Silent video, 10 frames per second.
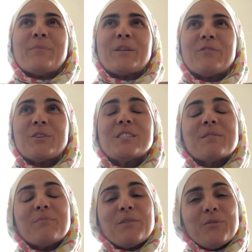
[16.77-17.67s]
But first,
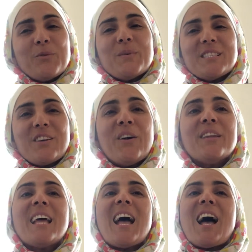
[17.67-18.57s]
before we start,
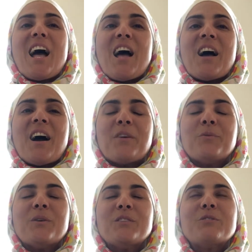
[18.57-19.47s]
I
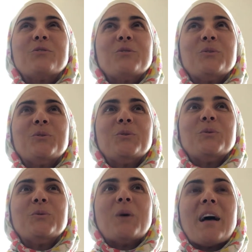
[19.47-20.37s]
want
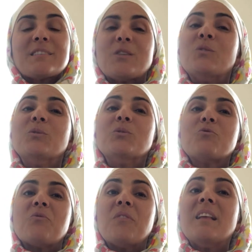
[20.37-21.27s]
to ask you
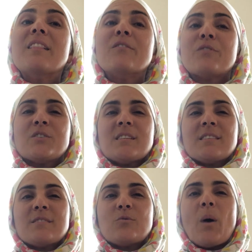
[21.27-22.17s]
to feel the
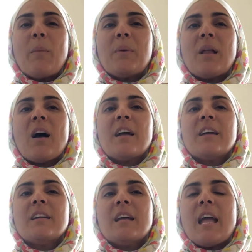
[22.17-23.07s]
verses, to
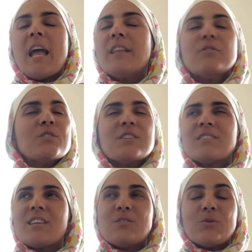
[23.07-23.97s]
apply any
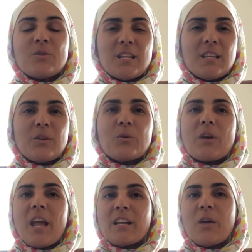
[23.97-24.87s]
verses that you read in
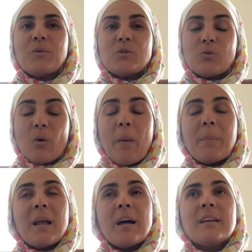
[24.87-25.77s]
Quran. I want you to
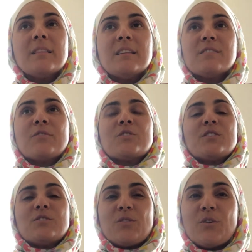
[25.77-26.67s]
apply these
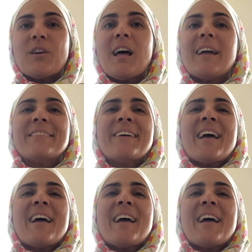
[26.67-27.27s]
verses to your life.